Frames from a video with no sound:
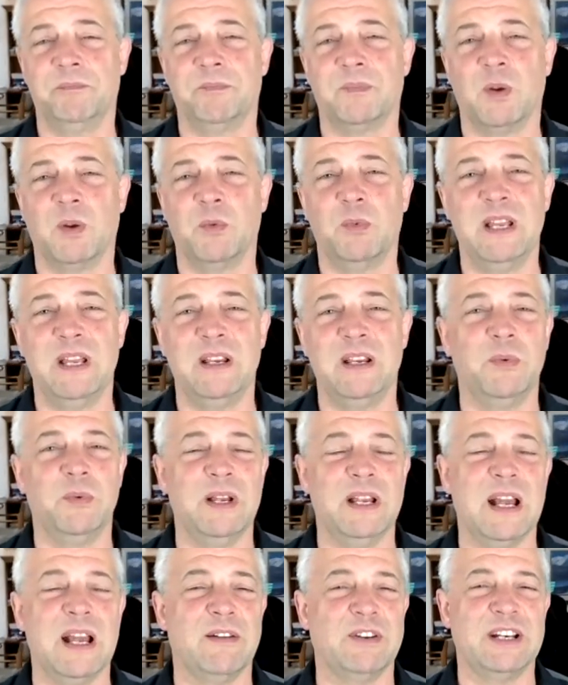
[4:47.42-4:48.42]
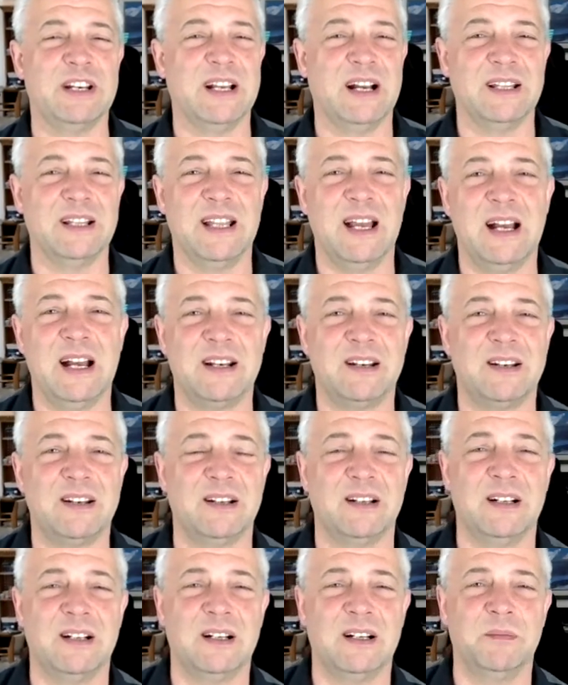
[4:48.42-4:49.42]
We haven't done that,
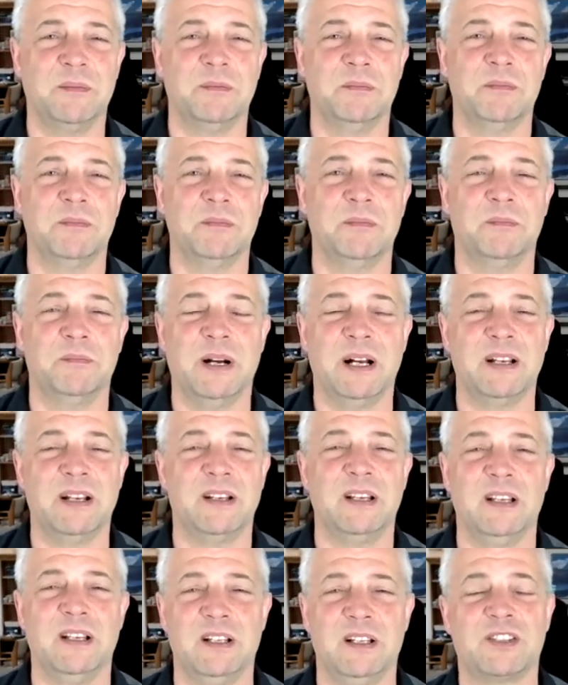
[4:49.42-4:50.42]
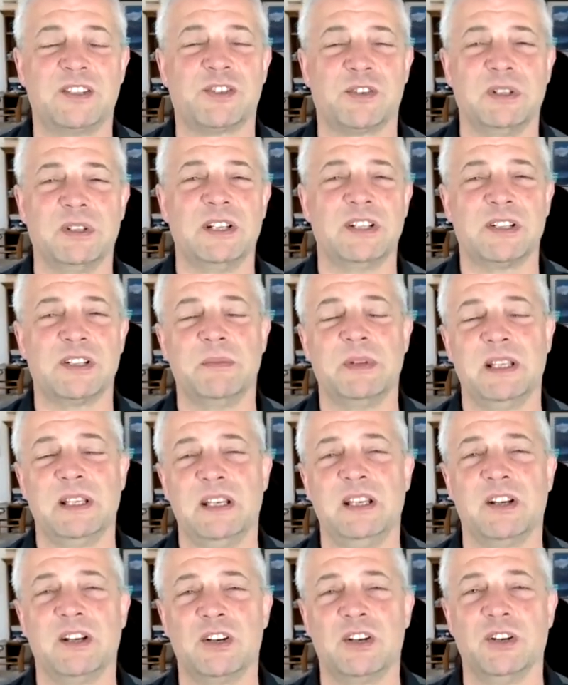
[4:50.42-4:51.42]
but it's certainly something that
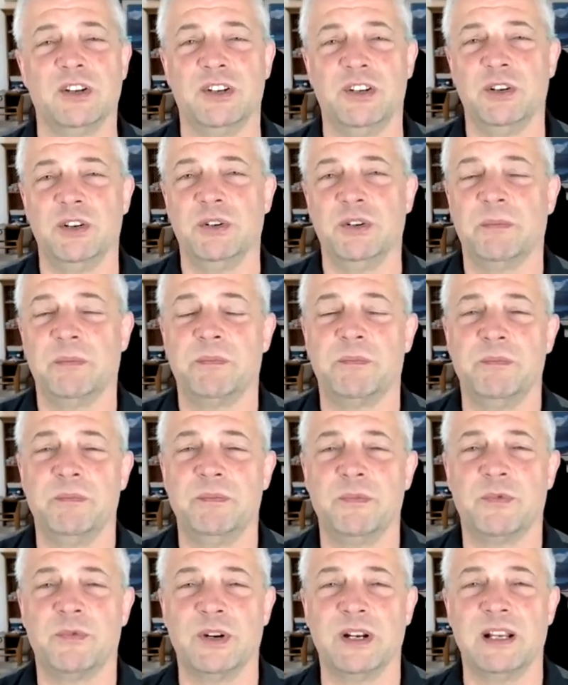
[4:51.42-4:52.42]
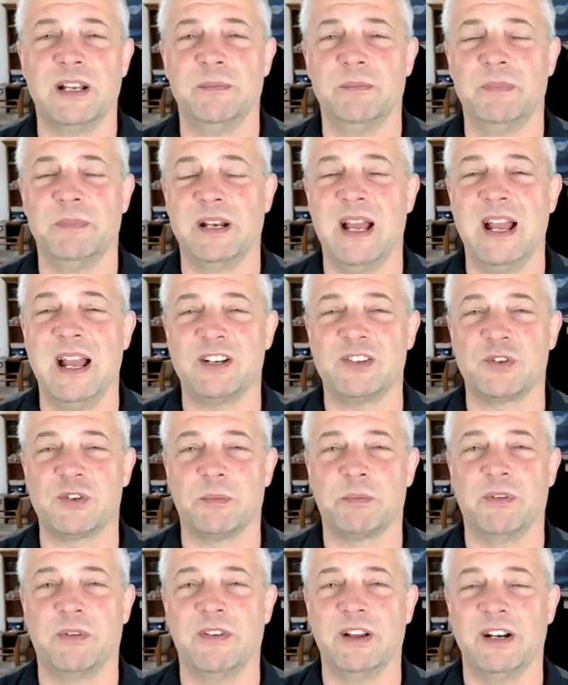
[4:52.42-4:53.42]
you could do for a bit of extra
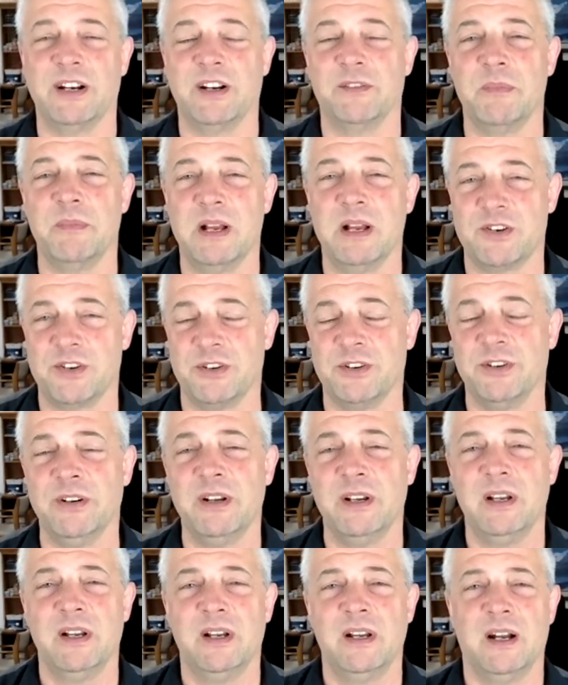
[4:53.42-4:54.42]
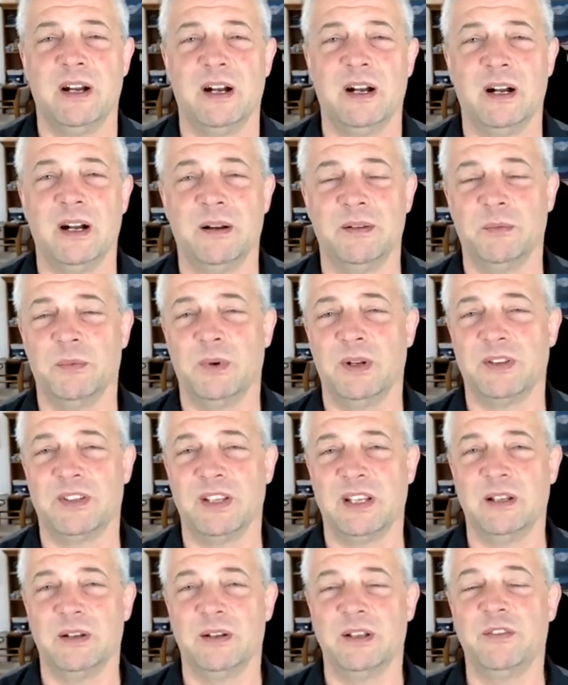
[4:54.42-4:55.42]
preventative measure. One
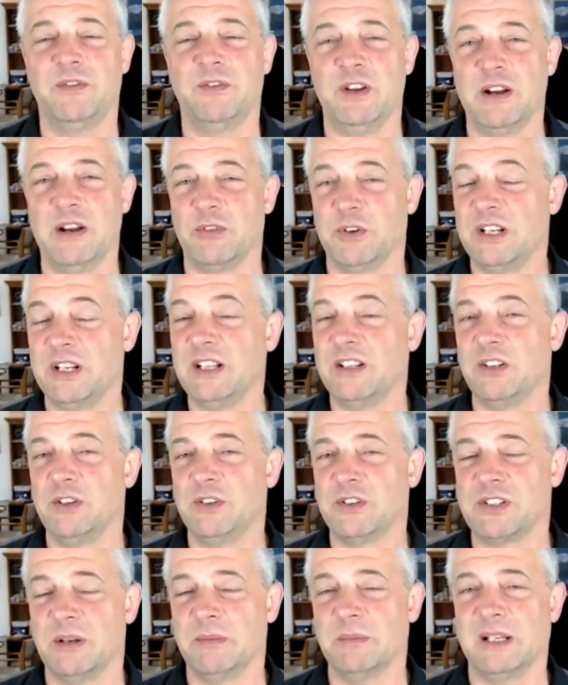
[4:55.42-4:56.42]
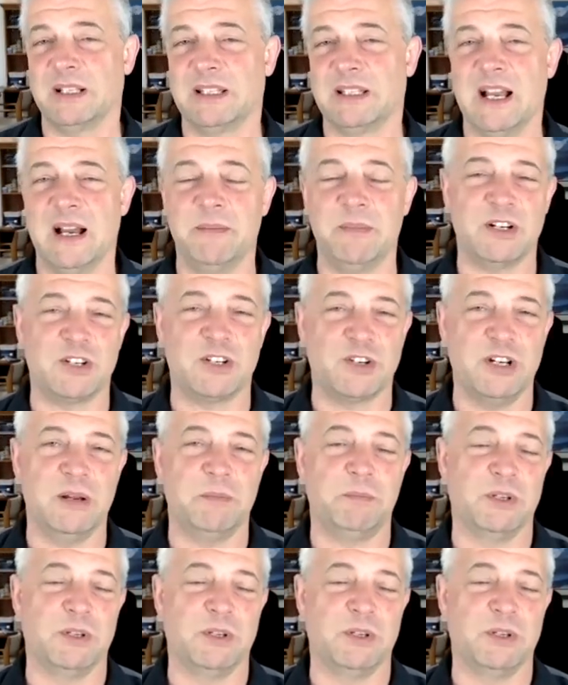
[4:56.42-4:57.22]
thing that if you ever did do something like that, make sure you